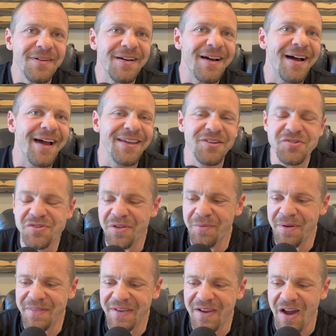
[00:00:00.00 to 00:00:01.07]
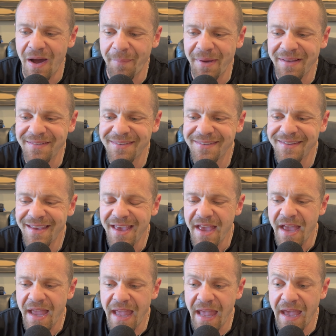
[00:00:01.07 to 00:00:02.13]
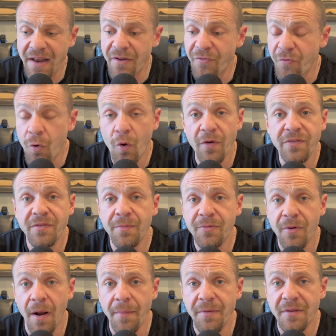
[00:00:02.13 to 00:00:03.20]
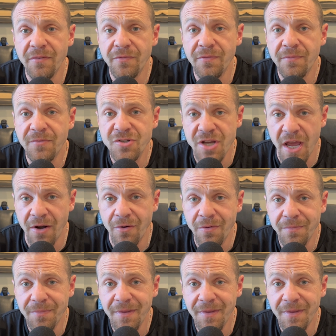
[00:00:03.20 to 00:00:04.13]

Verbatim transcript: I usually read the comments. And of course, subscribe to this channel,